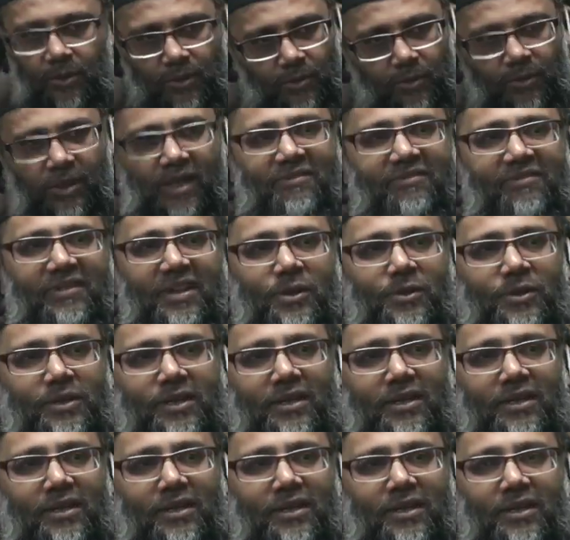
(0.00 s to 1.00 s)
we're fair.
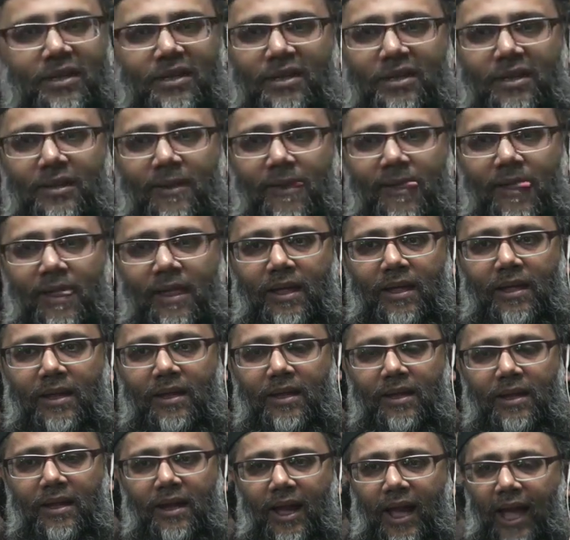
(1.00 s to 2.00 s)

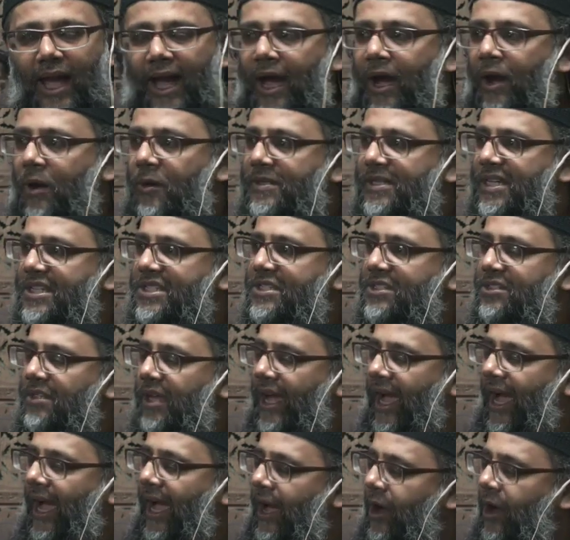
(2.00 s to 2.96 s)
How doesn't